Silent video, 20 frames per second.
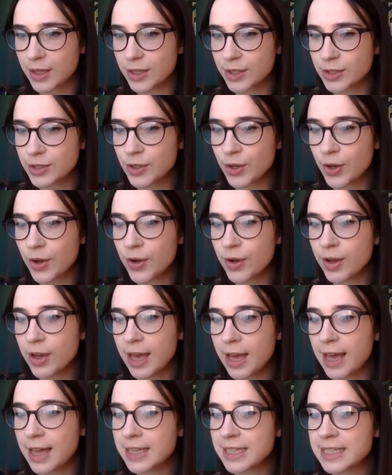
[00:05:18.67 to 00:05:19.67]
Dong
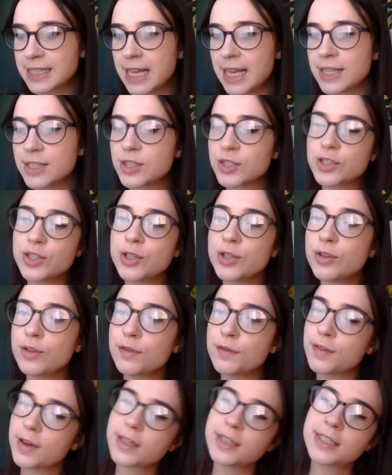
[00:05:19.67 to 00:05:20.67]
Han says, do you
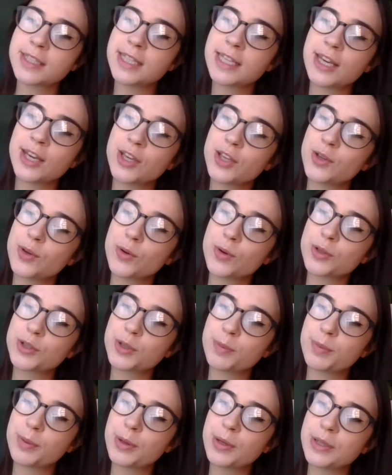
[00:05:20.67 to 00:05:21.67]
fancy a
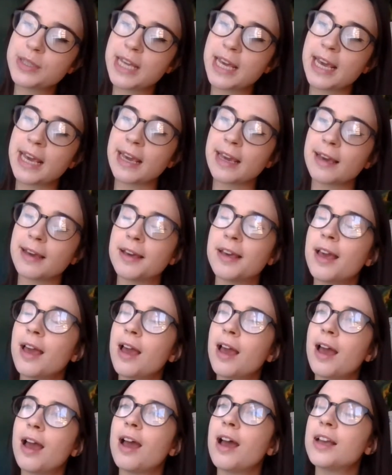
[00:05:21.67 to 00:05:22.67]
Yorkshire pudding?
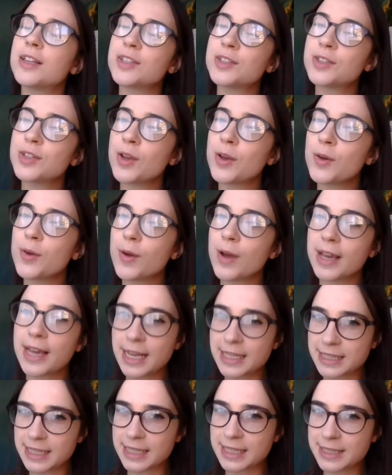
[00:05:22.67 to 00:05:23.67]
So I
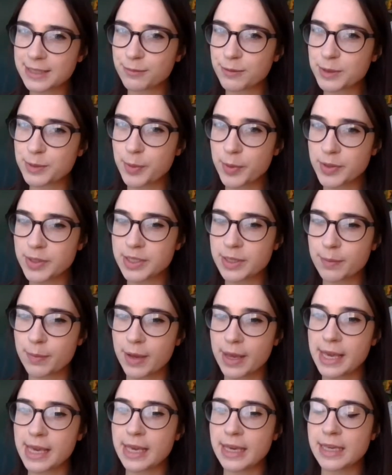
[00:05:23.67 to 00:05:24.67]
guess that's in response to
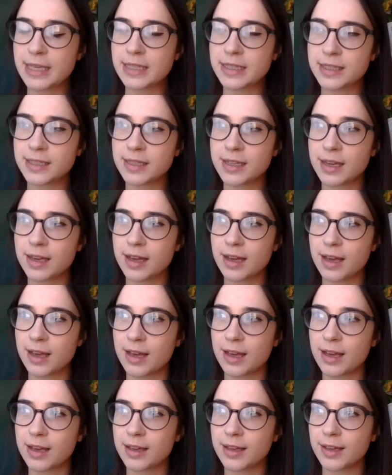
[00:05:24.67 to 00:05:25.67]
my
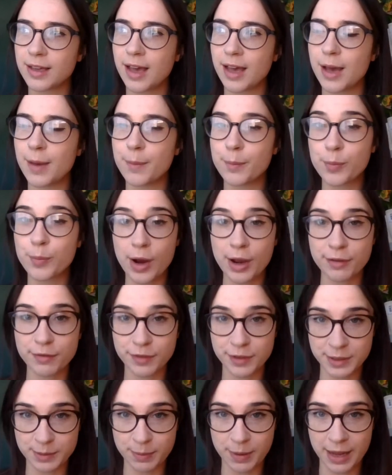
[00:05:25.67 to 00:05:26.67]
Easter
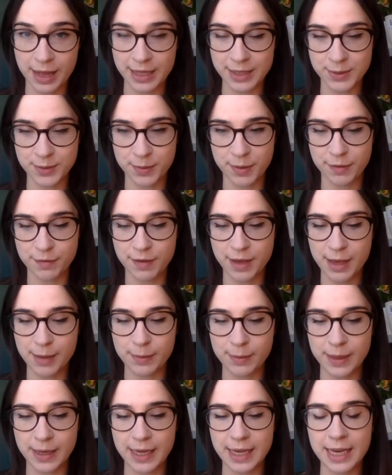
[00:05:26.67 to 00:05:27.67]
breakfast plans with my
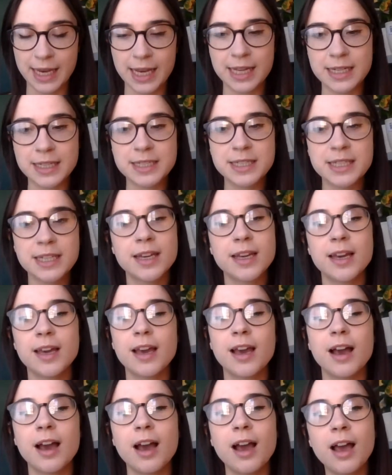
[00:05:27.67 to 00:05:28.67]
family. And
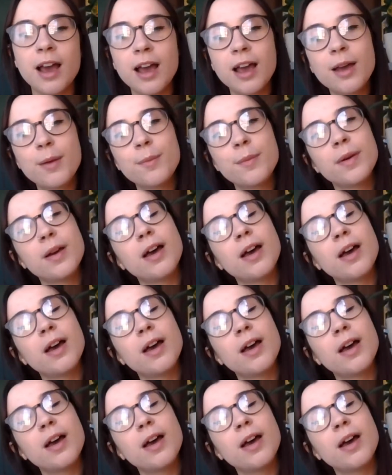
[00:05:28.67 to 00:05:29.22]
I